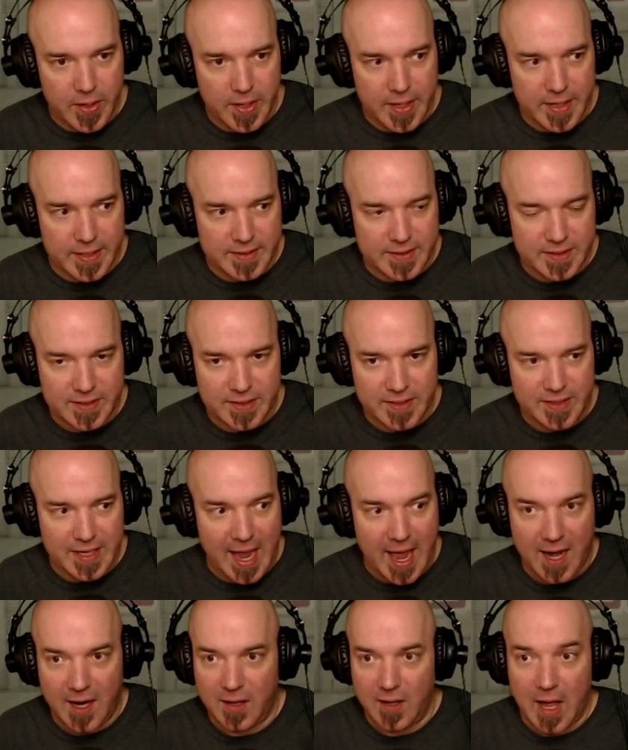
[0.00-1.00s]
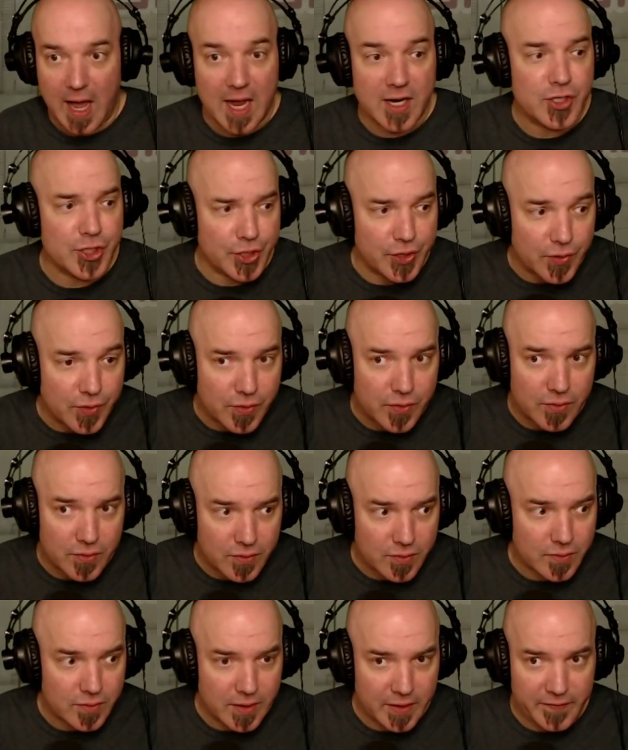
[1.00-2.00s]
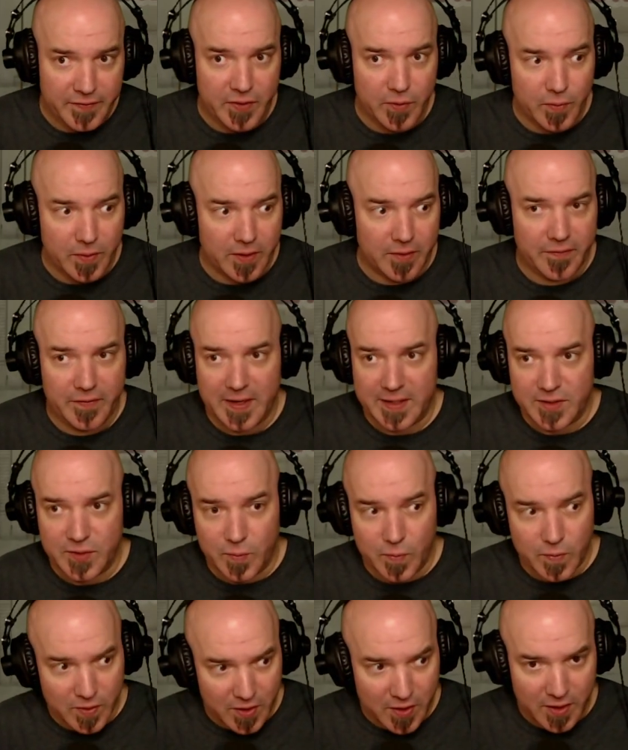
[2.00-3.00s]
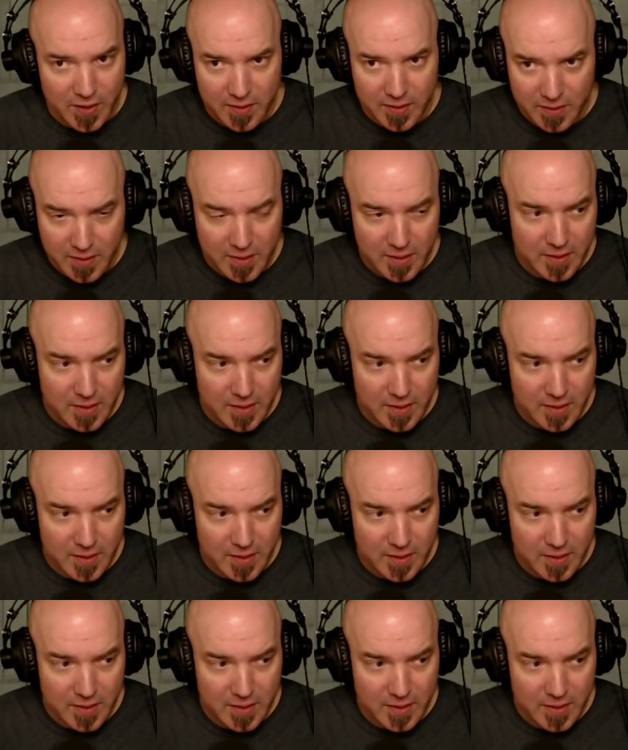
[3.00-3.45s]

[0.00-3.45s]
It's scatological, if you will, if that's a word.